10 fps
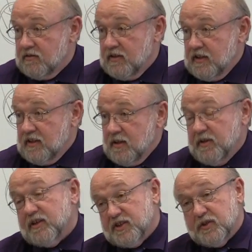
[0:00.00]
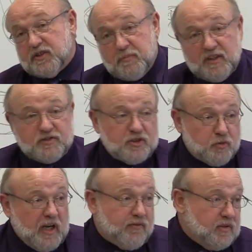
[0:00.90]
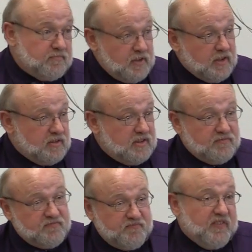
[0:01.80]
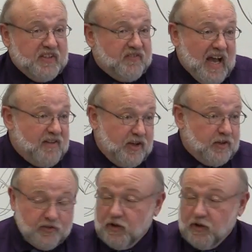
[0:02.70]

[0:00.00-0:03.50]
I mean, you know, she was a minister's wife for, 55 years.